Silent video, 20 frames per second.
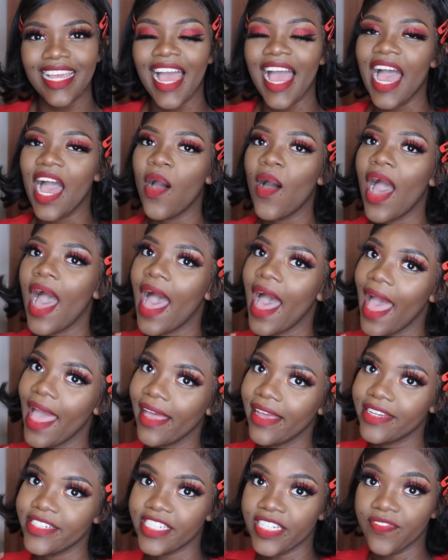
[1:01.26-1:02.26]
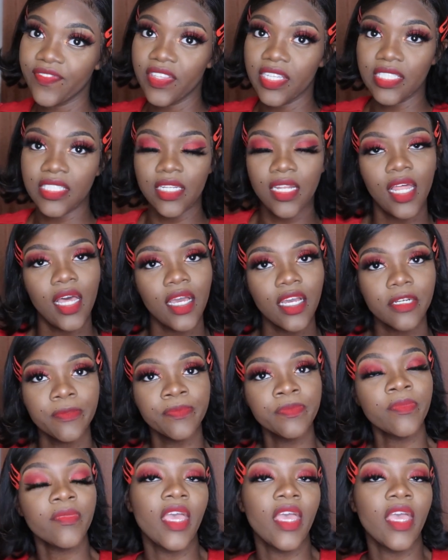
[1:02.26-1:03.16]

how I achieved this look.